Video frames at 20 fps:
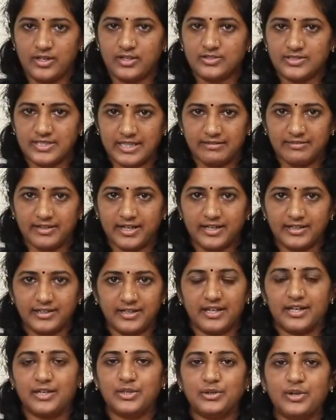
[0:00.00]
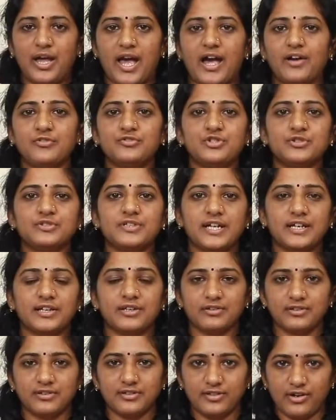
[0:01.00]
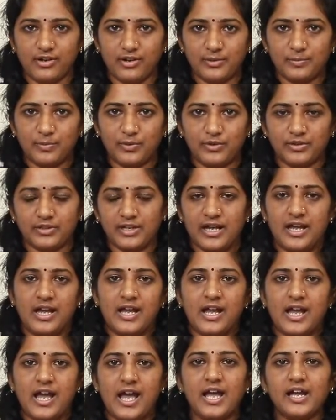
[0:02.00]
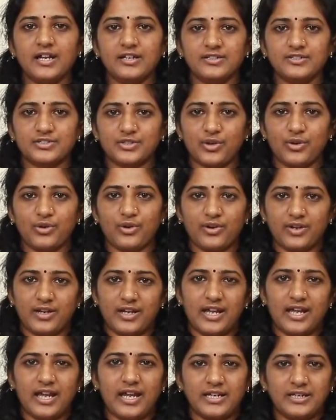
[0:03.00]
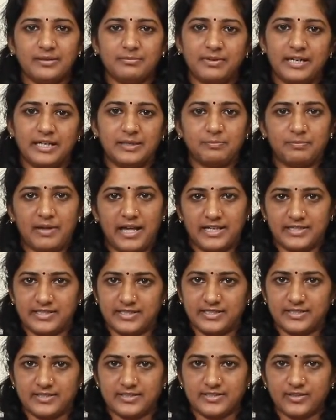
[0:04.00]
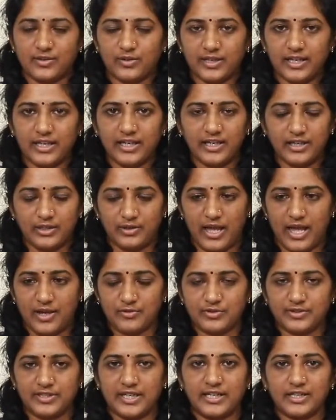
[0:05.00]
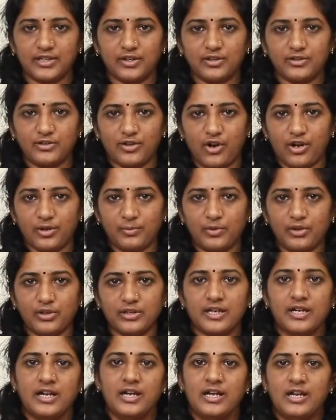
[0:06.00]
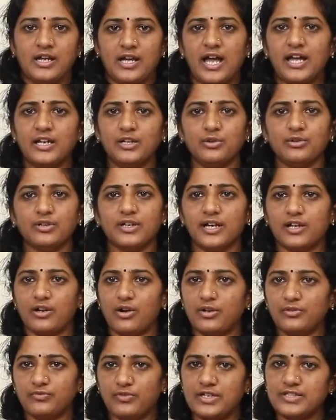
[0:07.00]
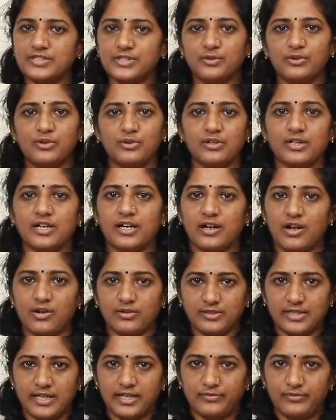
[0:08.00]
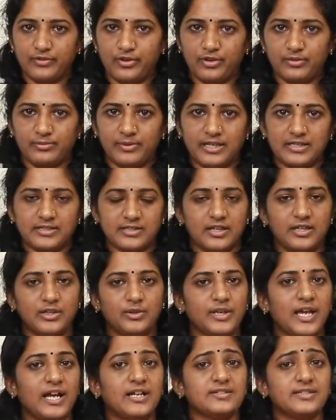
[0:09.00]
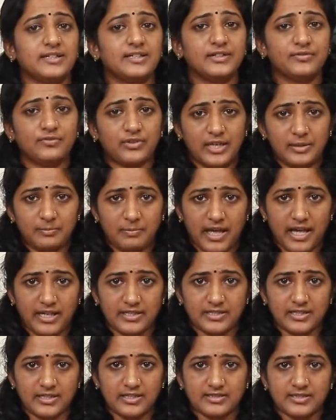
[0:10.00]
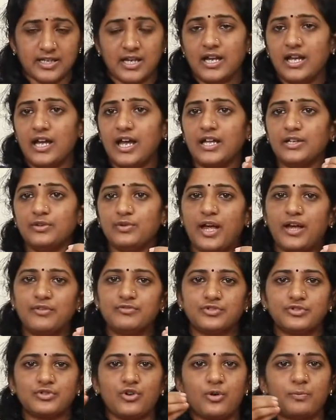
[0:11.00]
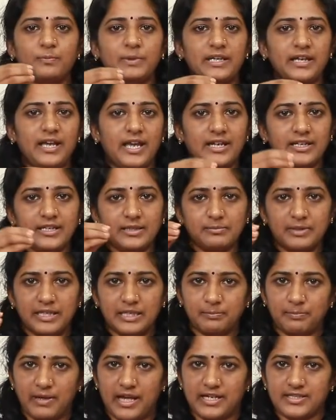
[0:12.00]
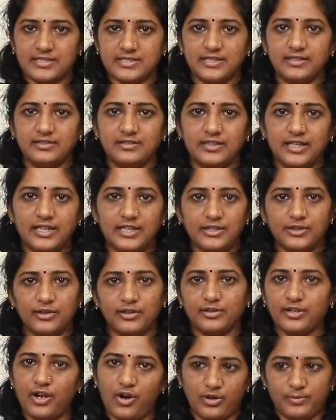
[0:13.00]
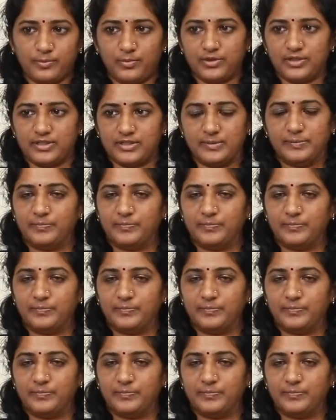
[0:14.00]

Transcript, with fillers: children you have to take your notebook and draw any brick patterns, okay. You have to take your notebook and look around. First you look around the environment, you can see different patterns and you have to copy any brick pattern in your notebook,